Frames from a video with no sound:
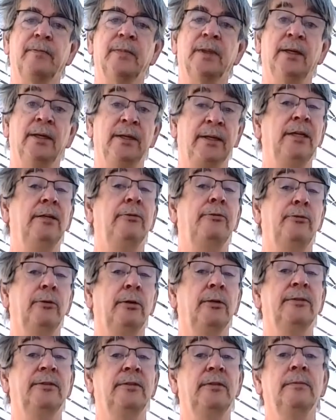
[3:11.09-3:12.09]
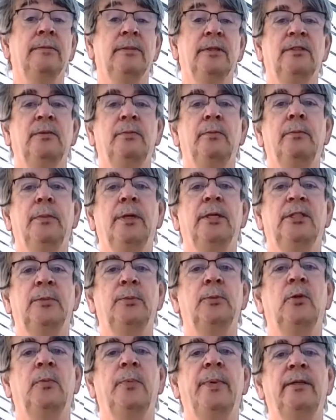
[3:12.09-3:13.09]
An air frost is much
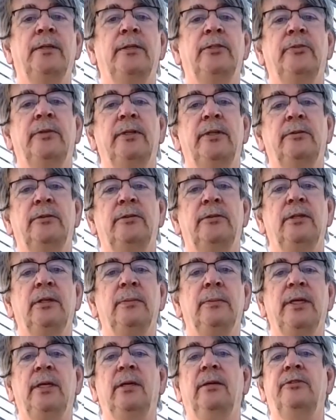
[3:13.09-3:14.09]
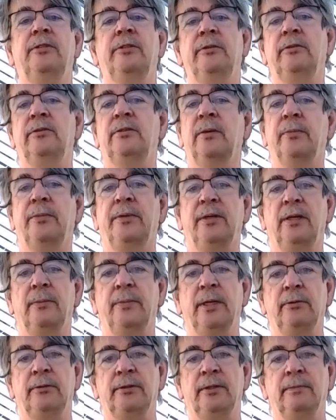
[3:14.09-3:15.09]
more penetrating, so you may have to do something
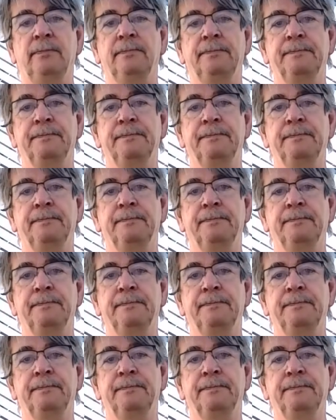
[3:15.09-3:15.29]
about it.